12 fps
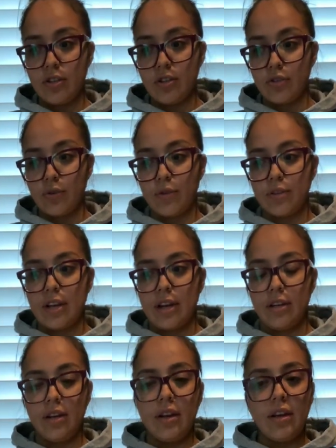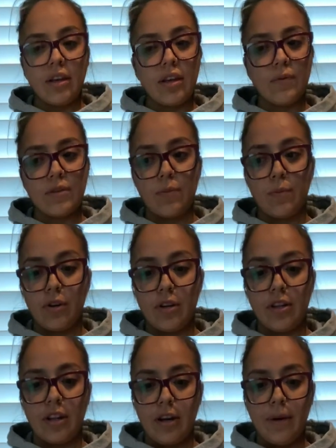years old, and he was
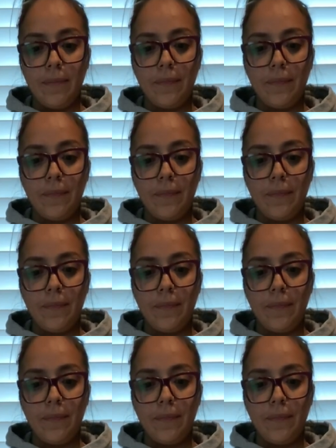deported there.